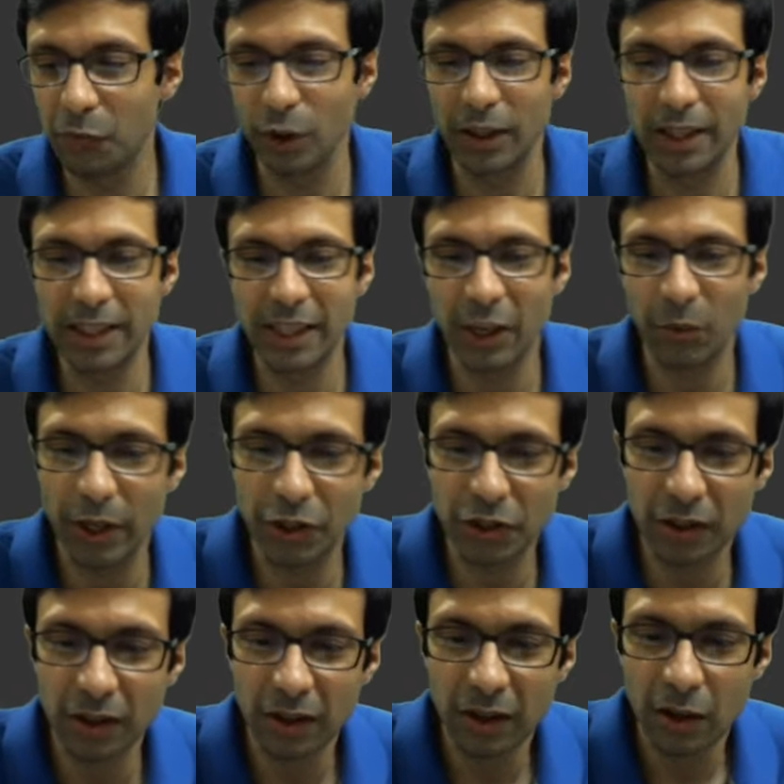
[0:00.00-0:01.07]
for this
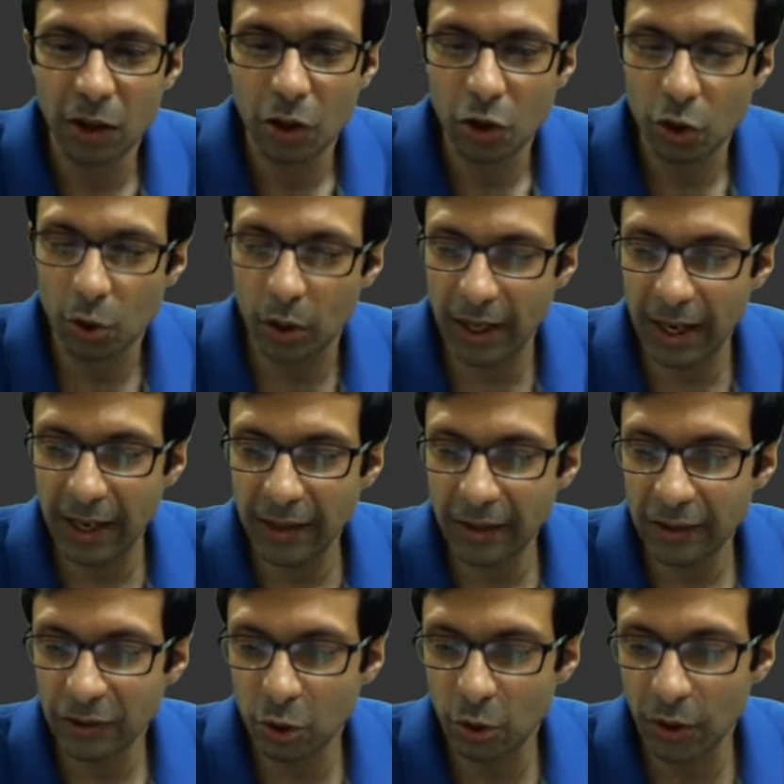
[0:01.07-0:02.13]
equation. So
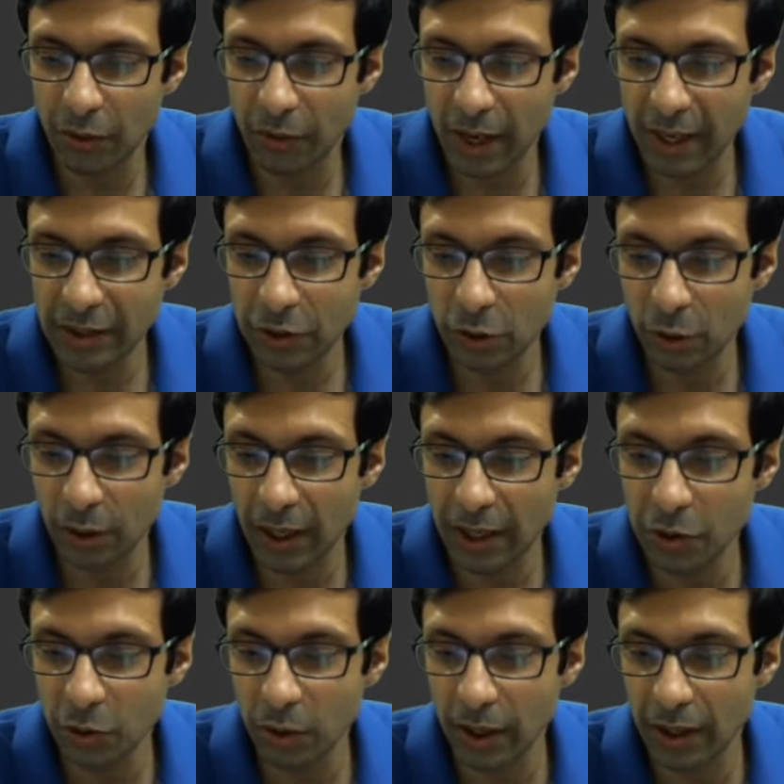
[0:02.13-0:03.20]
again, to revise, so
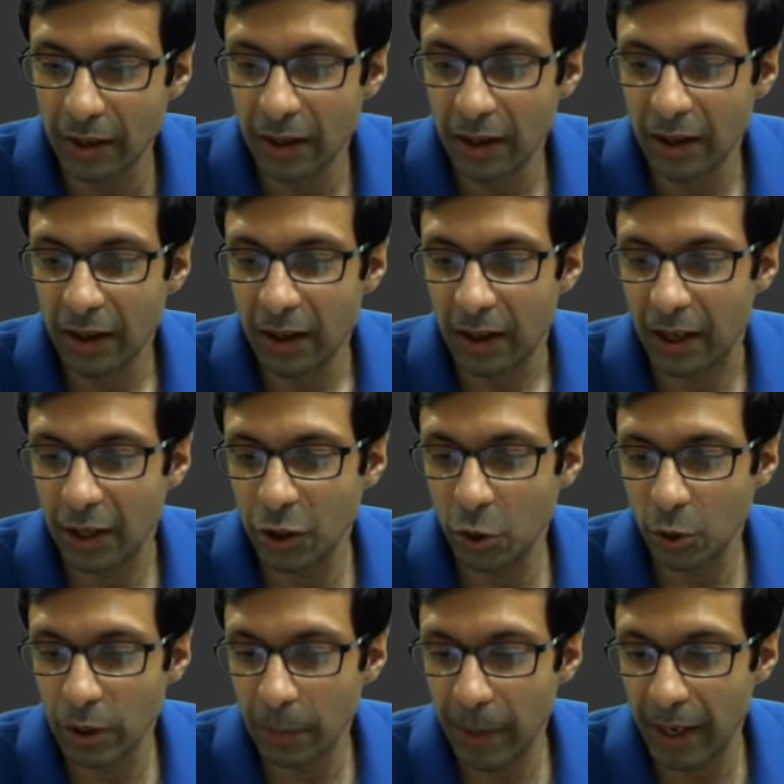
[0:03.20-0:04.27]
guys, you can
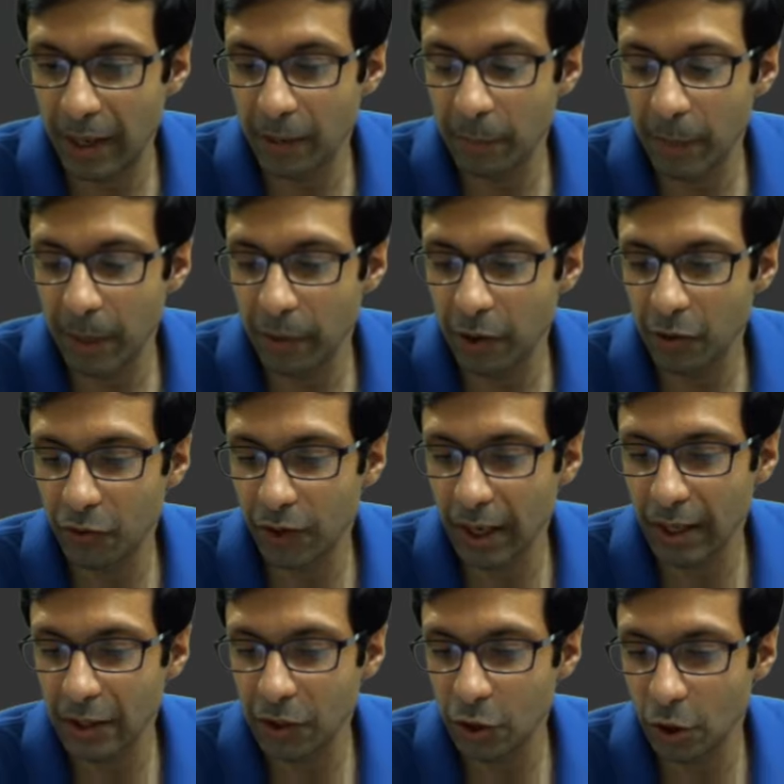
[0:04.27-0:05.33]
use a pen and paper and try
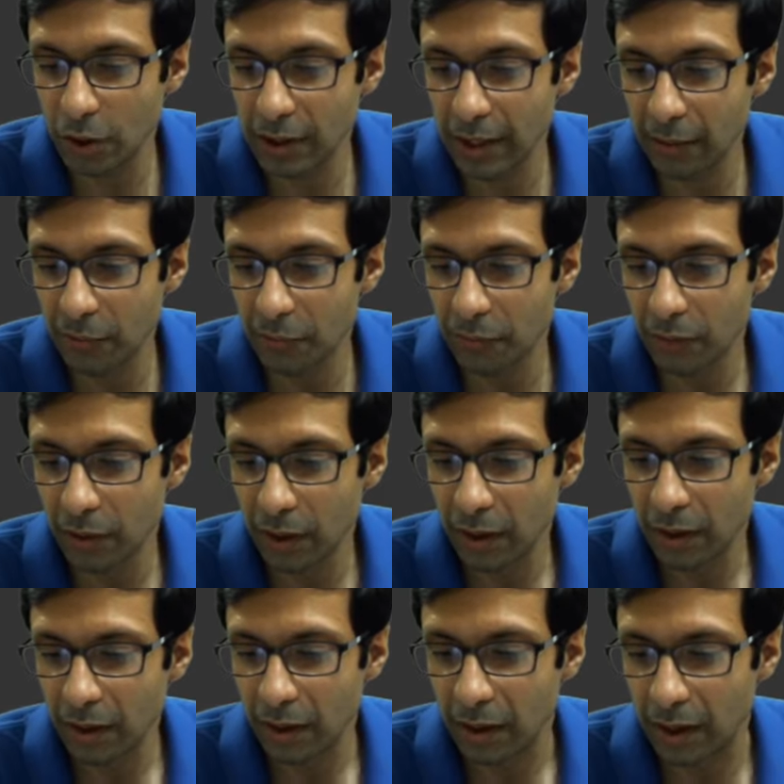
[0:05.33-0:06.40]
this yourself.
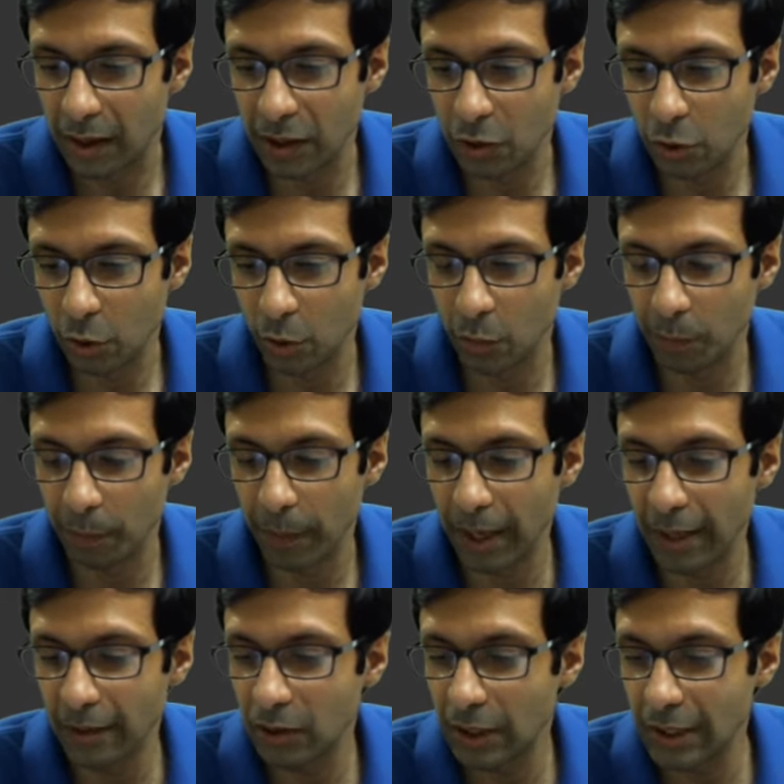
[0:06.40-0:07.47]
So
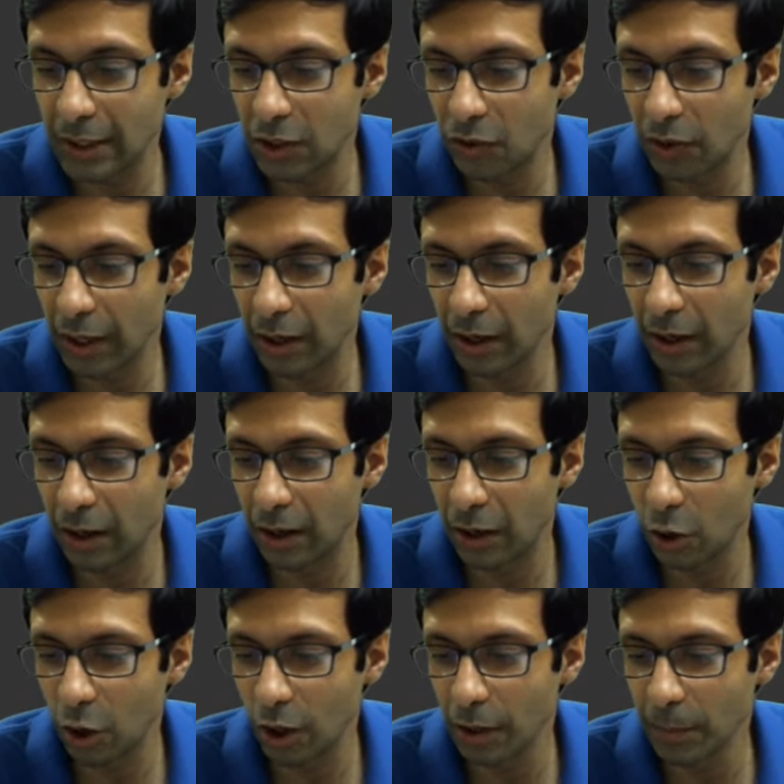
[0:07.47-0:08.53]
make these three
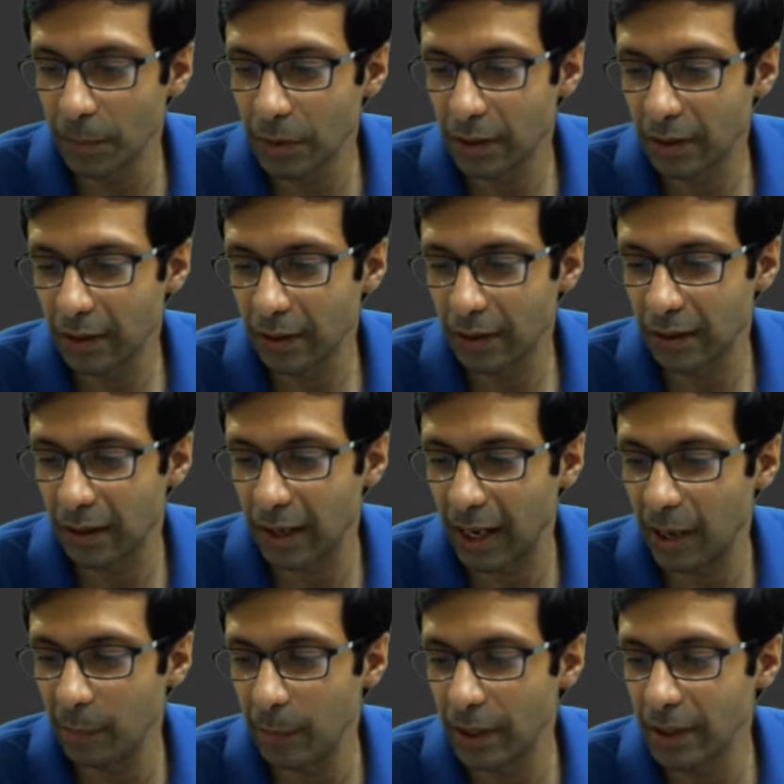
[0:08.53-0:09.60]
columns,
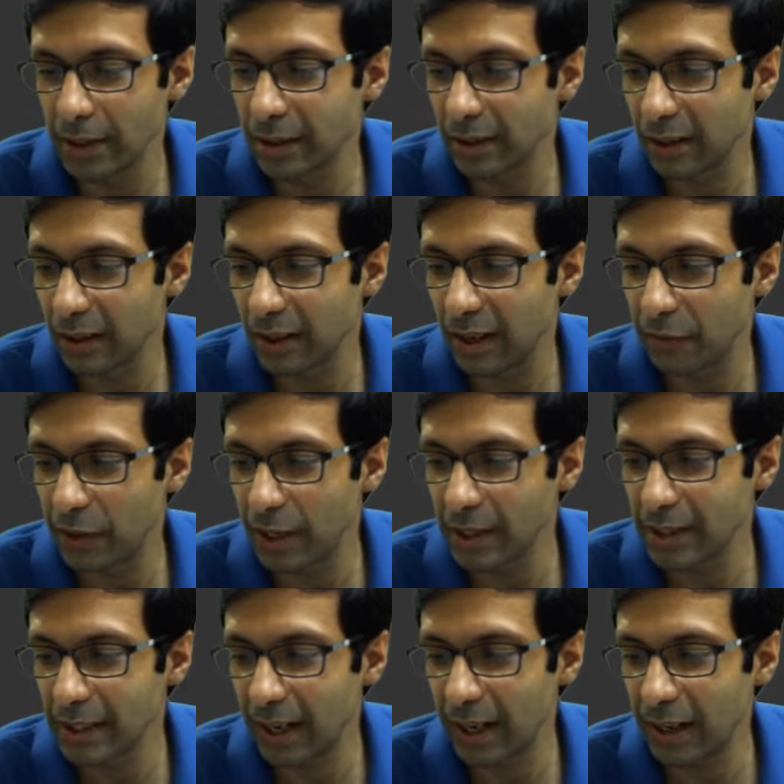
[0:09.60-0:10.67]
elements, left
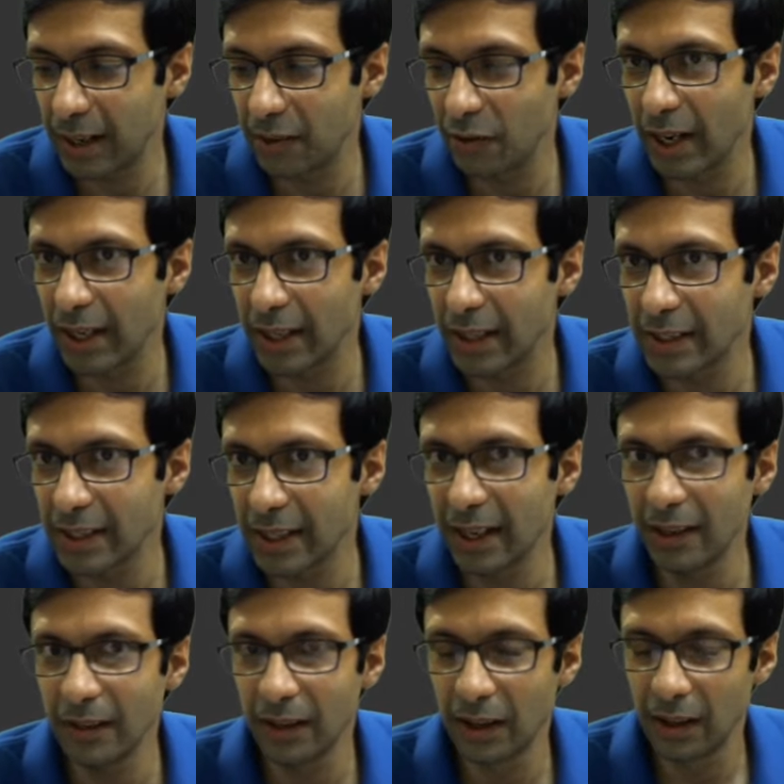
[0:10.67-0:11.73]
hand side and right hand
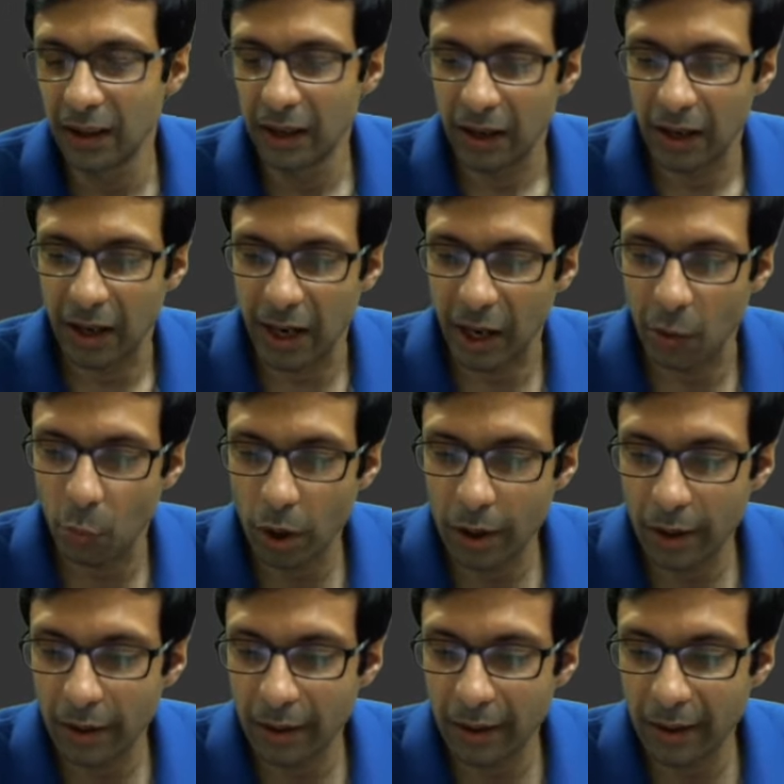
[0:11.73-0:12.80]
side. And what
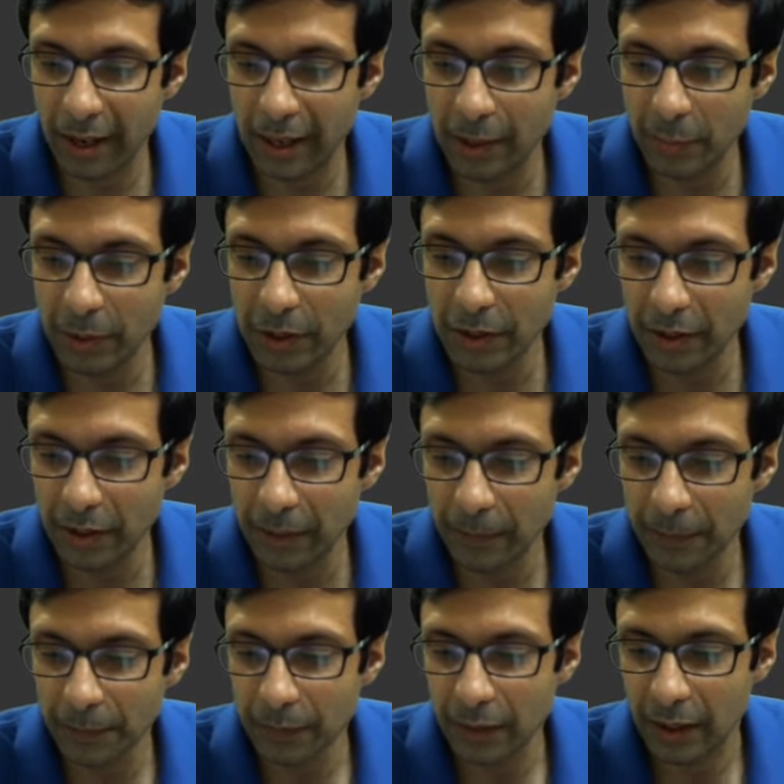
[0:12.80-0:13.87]
are elements here?
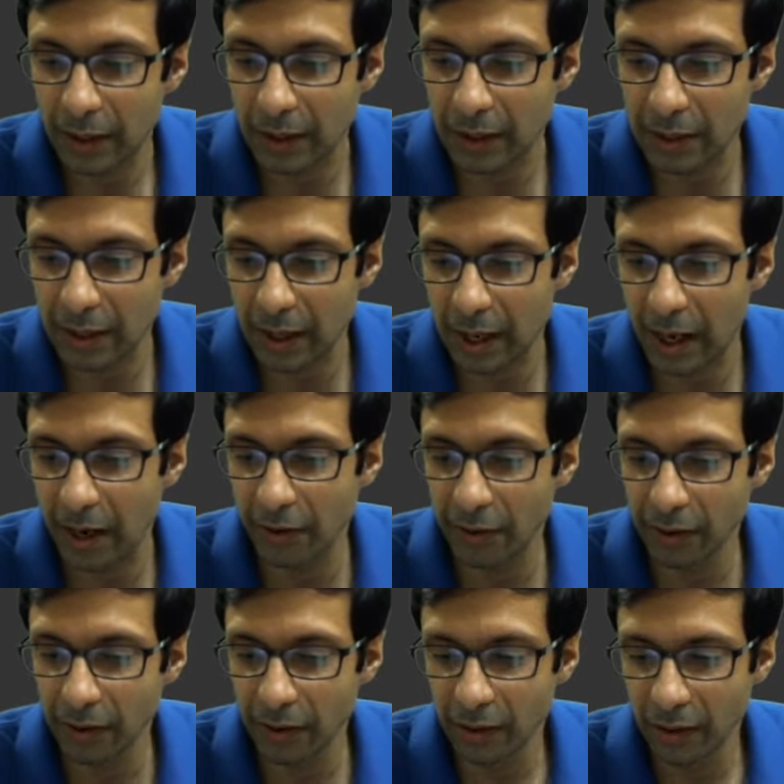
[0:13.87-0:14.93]
It's
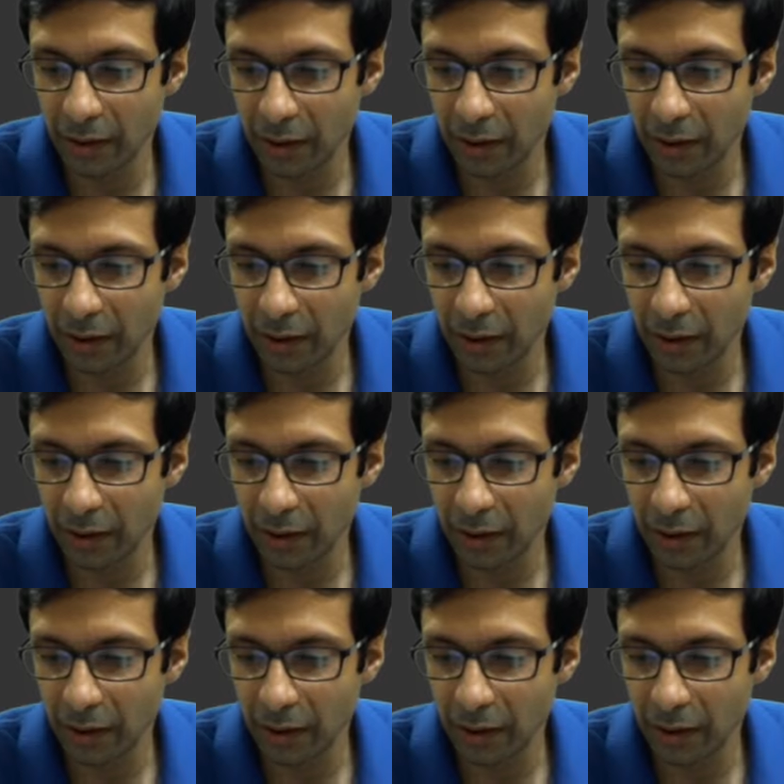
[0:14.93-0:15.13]
iron,